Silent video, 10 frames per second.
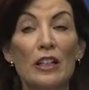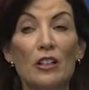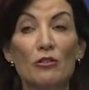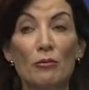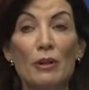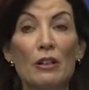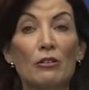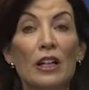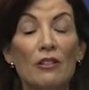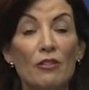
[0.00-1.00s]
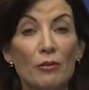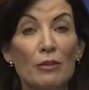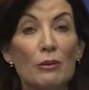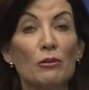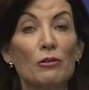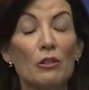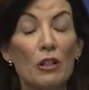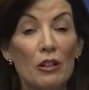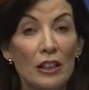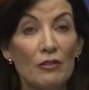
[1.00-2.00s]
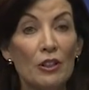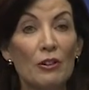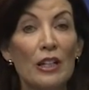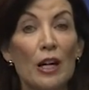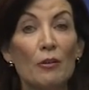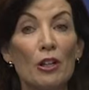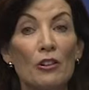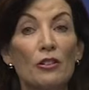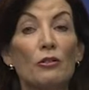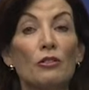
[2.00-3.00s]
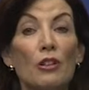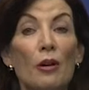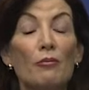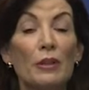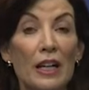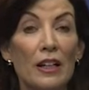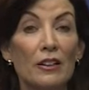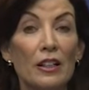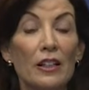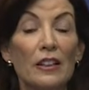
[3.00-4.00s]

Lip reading: into a better life for the people who live here now, but also who come beyond.